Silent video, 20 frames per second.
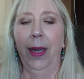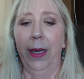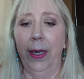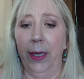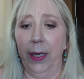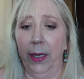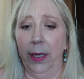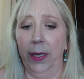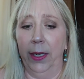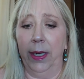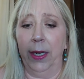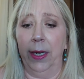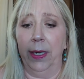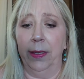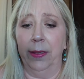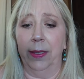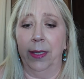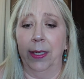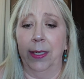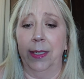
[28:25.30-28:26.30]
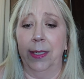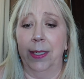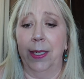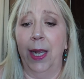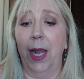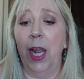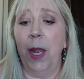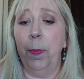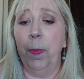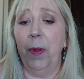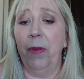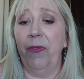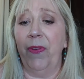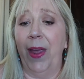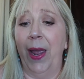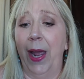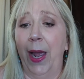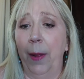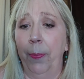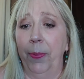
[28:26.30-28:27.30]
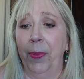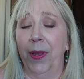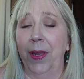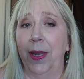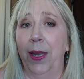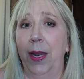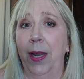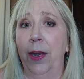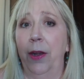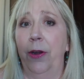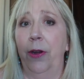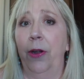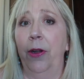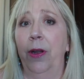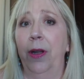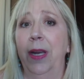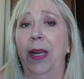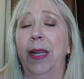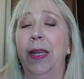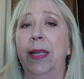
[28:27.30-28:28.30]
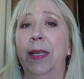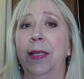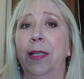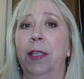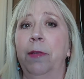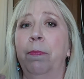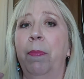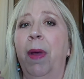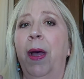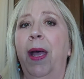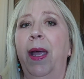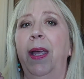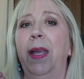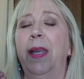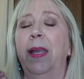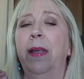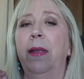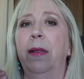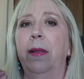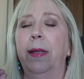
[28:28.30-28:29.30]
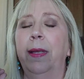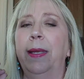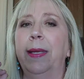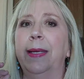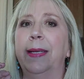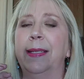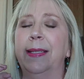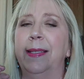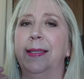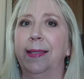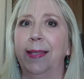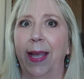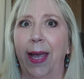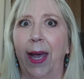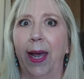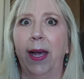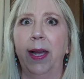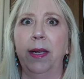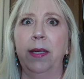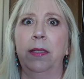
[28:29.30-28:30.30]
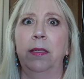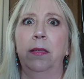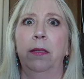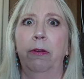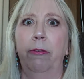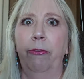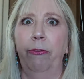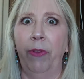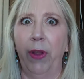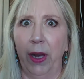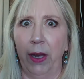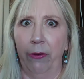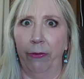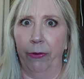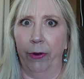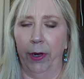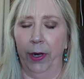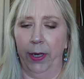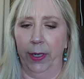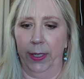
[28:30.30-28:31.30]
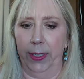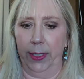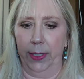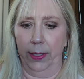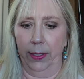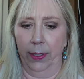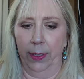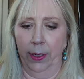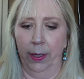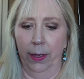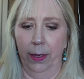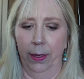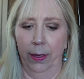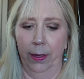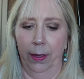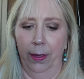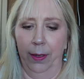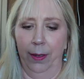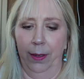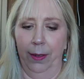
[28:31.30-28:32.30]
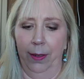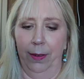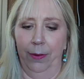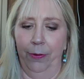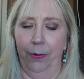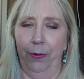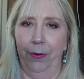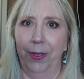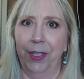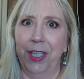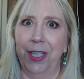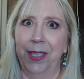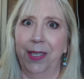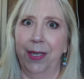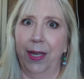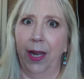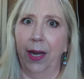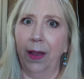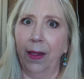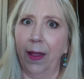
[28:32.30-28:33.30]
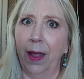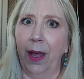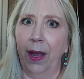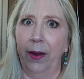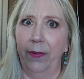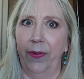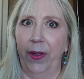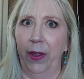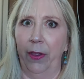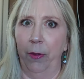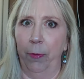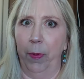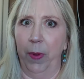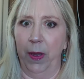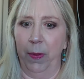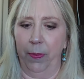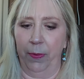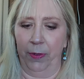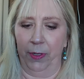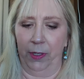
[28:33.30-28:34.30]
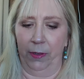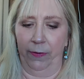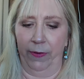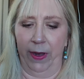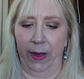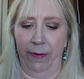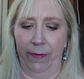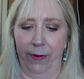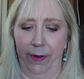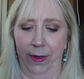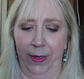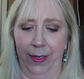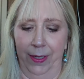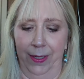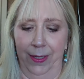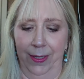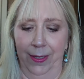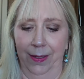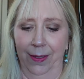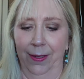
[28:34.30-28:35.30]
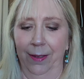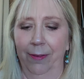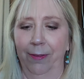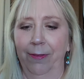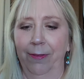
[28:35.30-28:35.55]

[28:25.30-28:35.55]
And the type of applicator is my exact favorite, which is not a lot of other people's favorites.